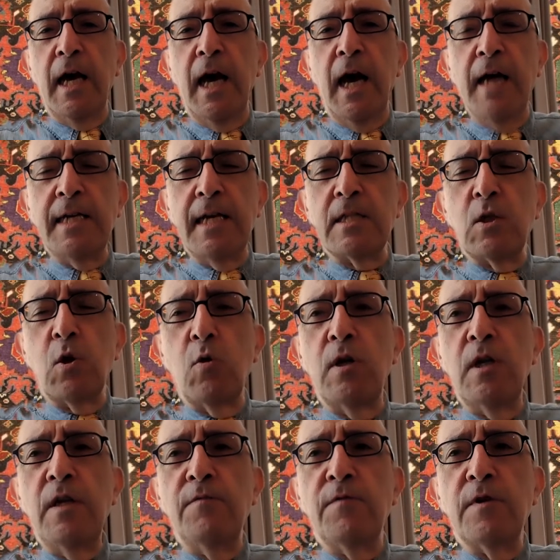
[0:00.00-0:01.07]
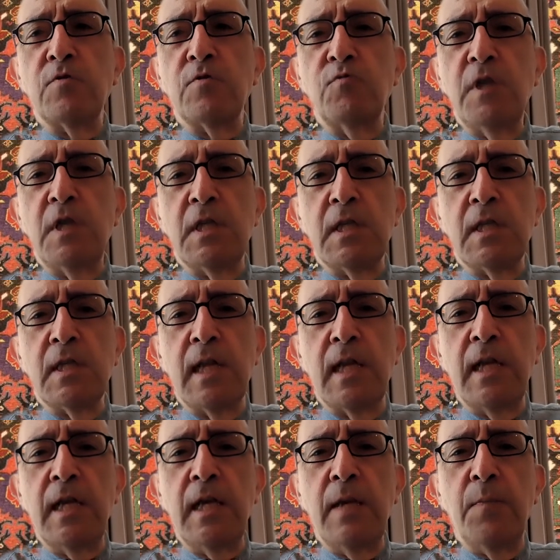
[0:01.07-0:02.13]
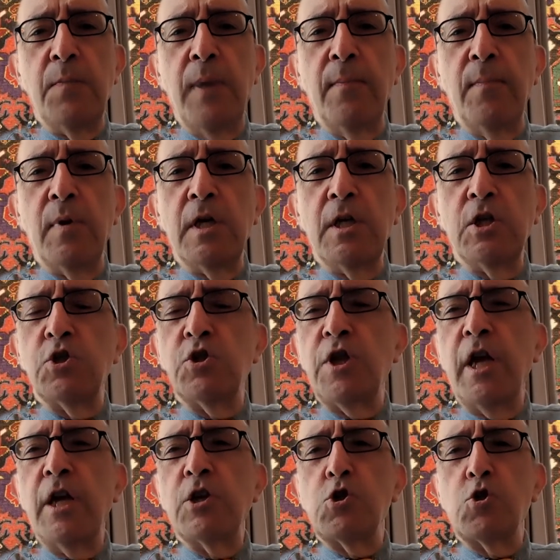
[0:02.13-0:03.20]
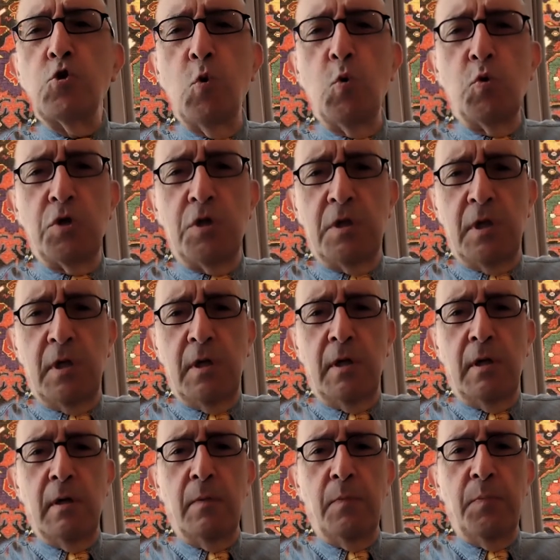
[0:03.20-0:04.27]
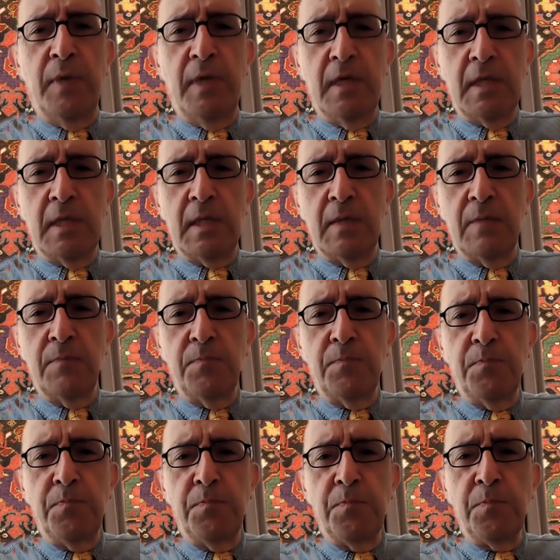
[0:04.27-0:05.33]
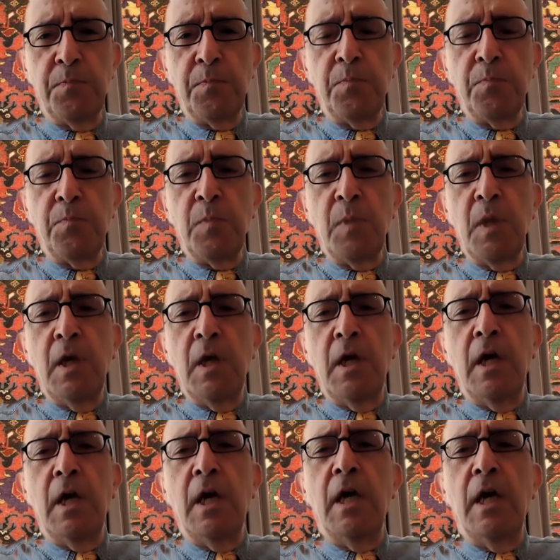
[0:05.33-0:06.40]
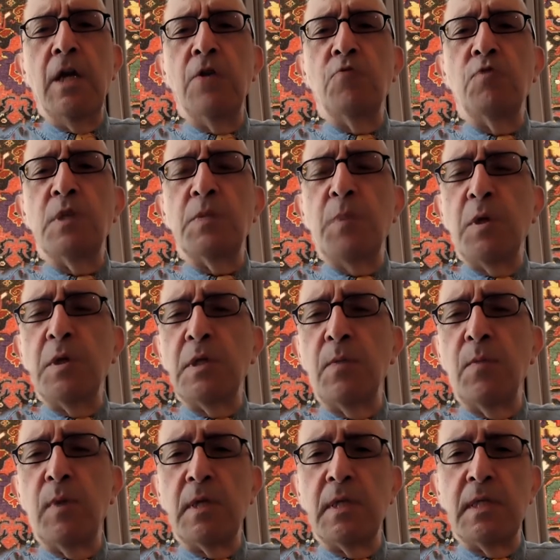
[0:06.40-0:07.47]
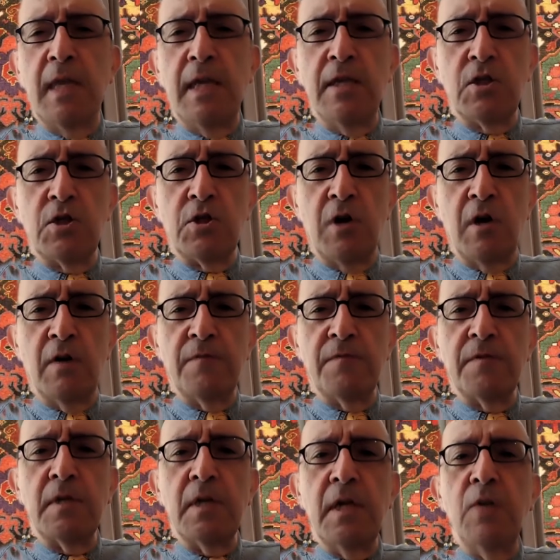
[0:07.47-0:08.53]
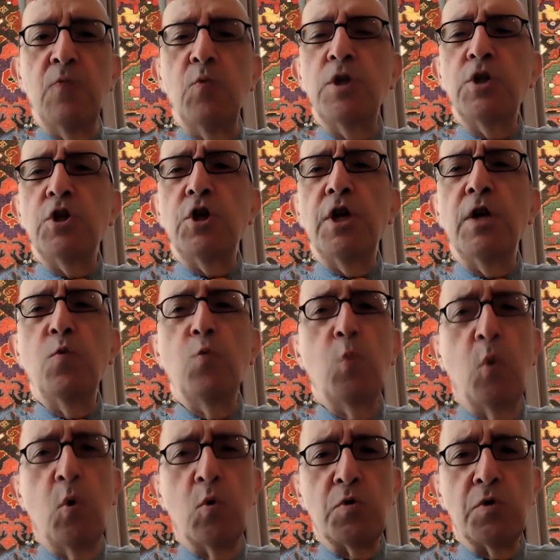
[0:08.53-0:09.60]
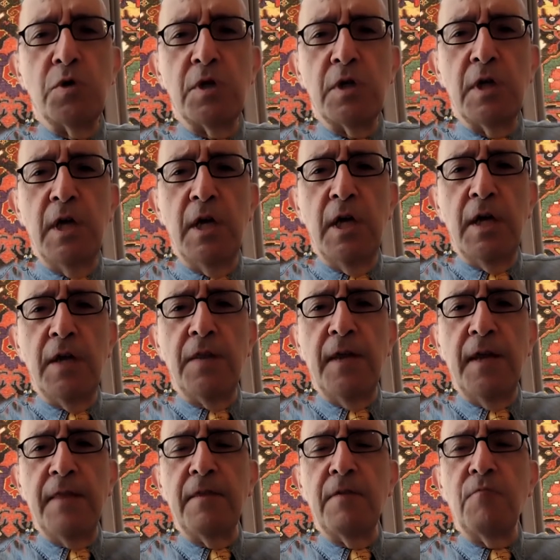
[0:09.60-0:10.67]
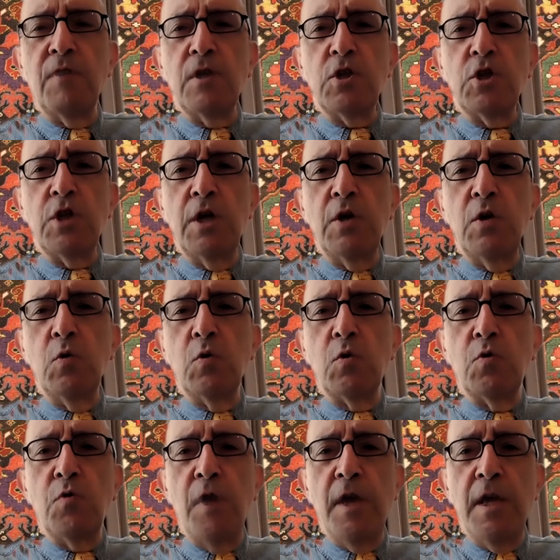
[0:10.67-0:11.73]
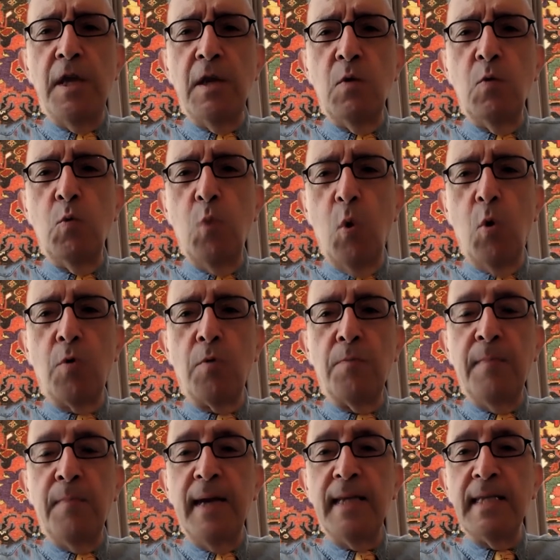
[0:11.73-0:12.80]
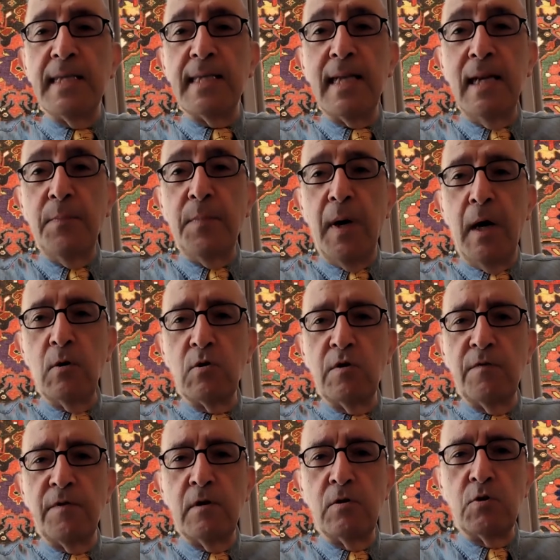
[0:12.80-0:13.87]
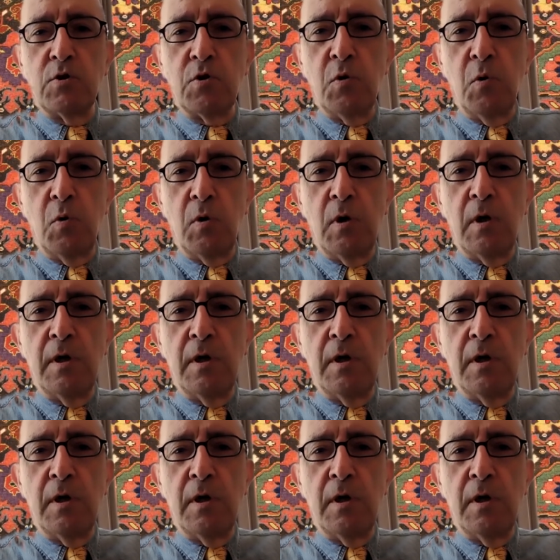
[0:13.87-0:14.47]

Anatol Lieven recently published a short piece in Responsible Statecraft in which he warned that the Russia-Ukraine war might slip out of control